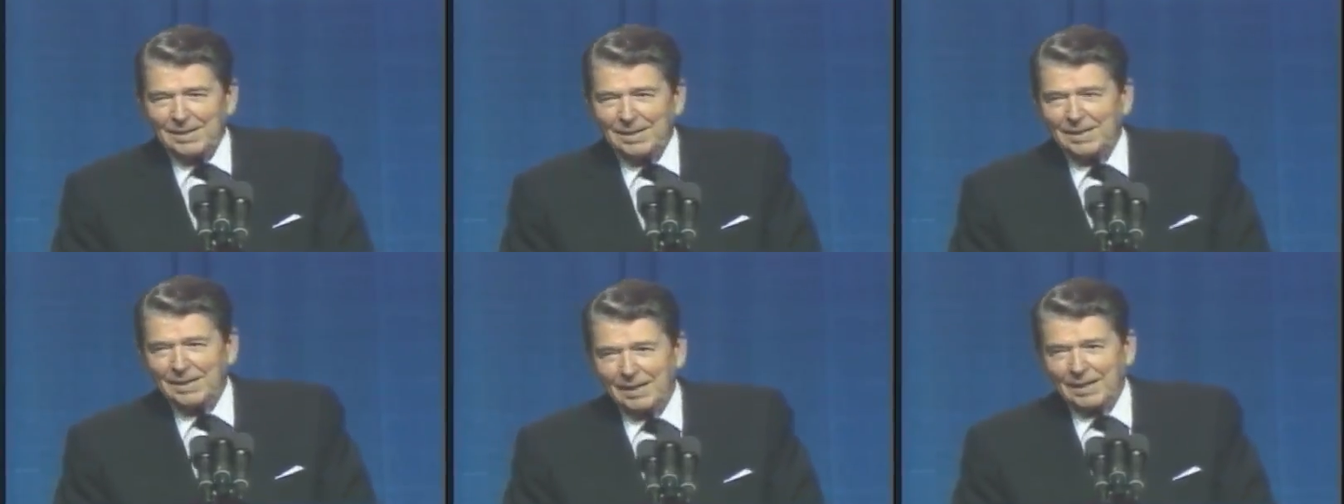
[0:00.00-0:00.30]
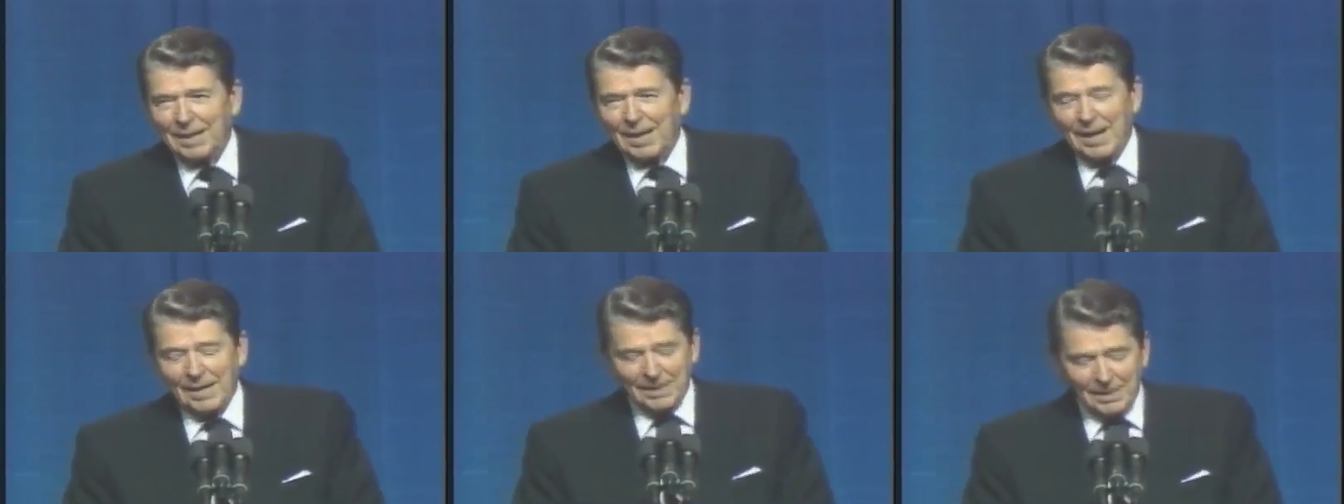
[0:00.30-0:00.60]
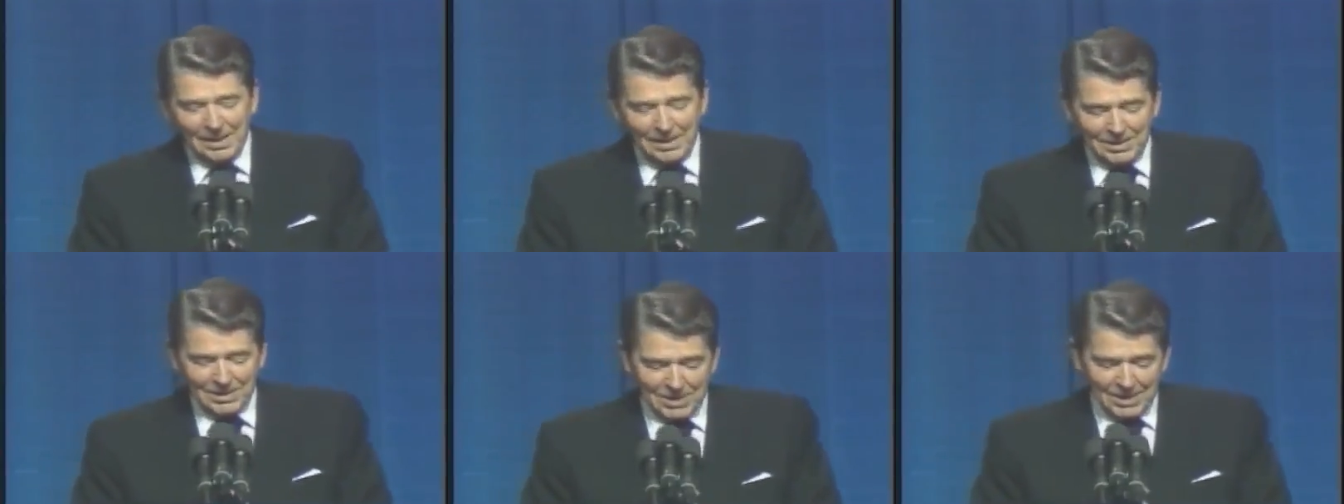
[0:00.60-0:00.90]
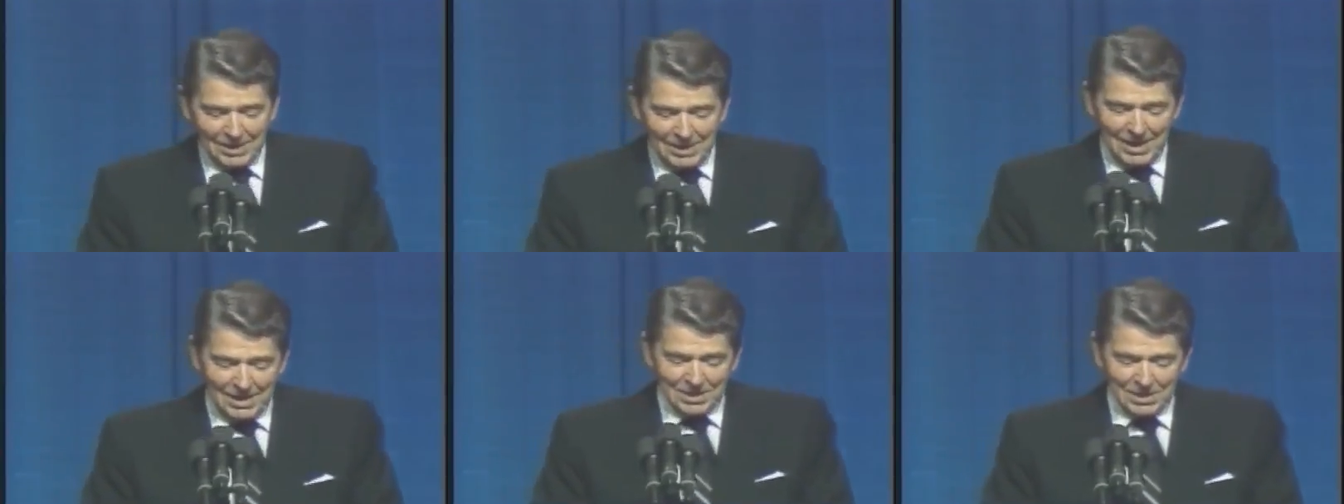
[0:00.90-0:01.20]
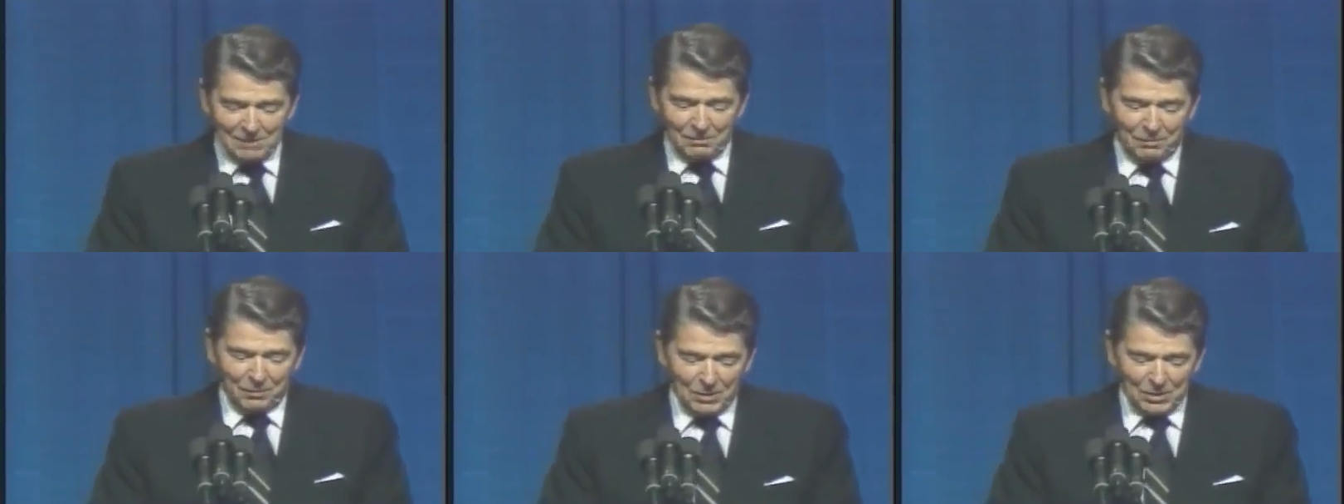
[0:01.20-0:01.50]
And the candidate said, "That's
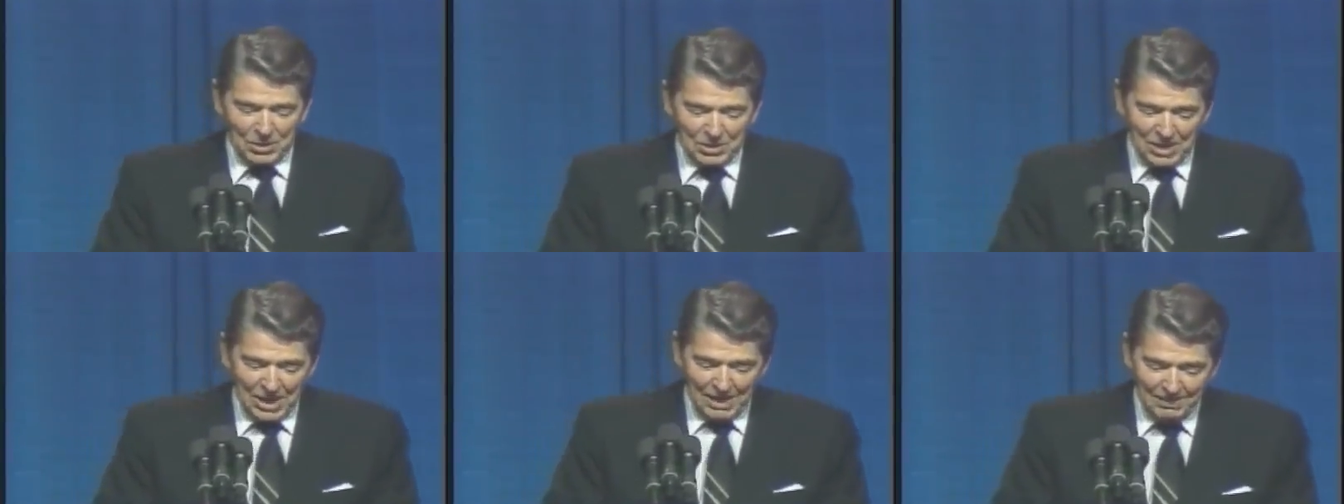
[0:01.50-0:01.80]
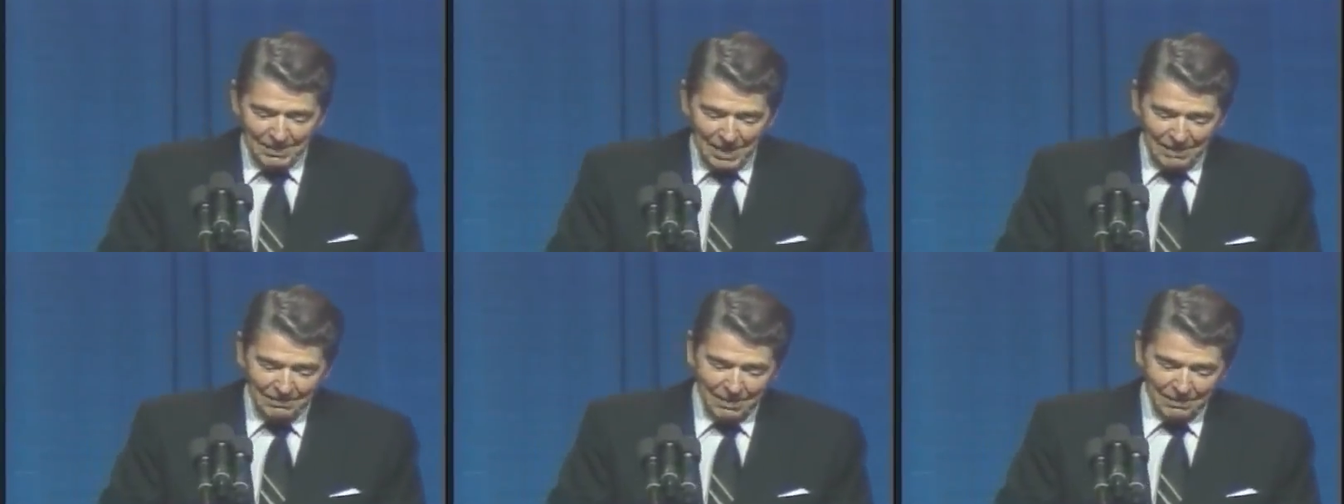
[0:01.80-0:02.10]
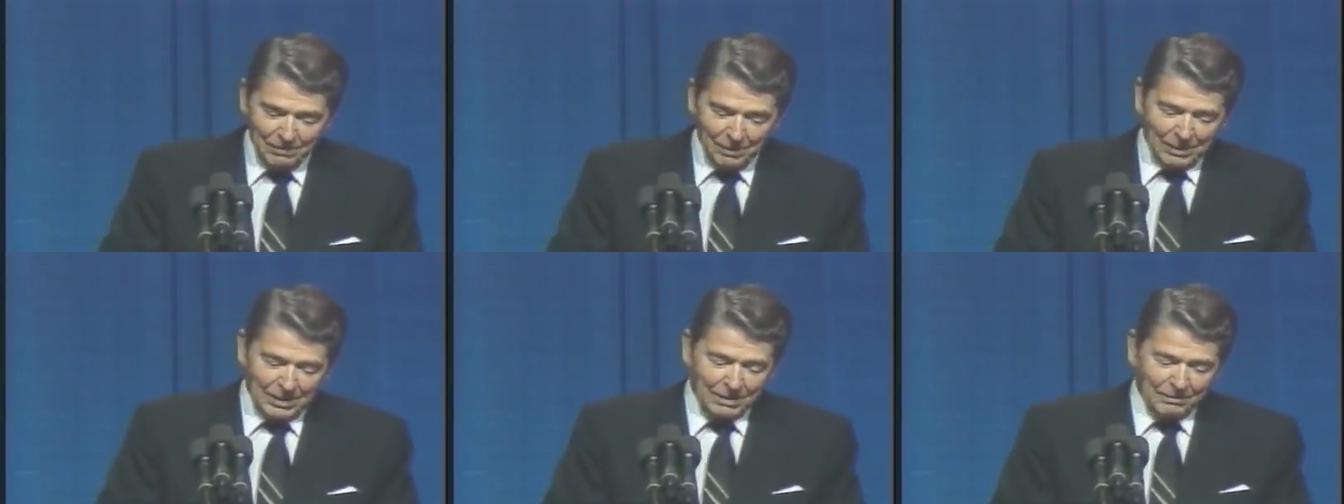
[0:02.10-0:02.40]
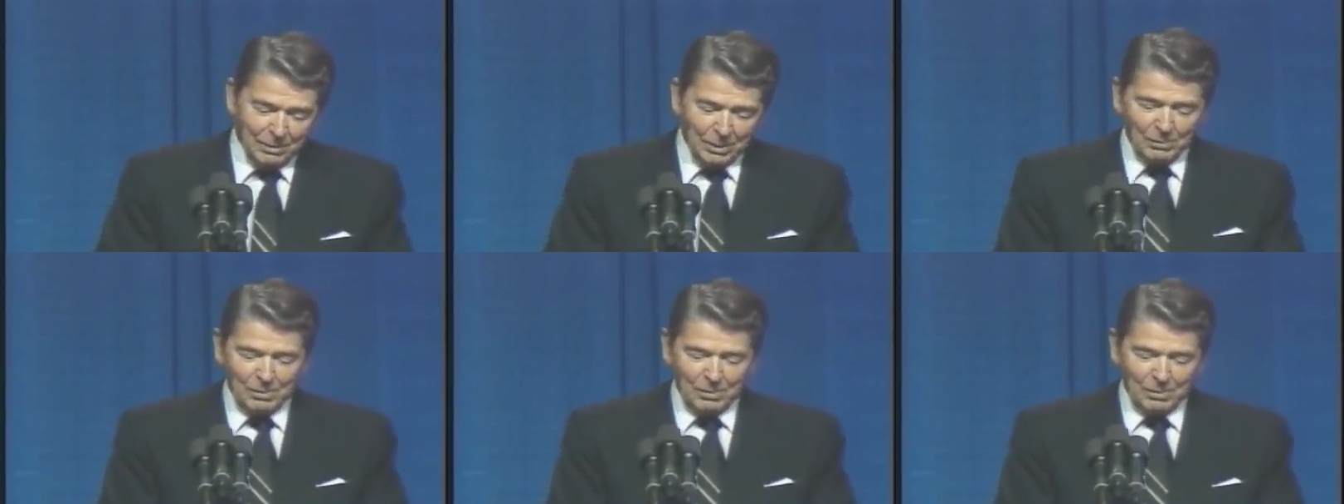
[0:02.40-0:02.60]
the first time I've ever given a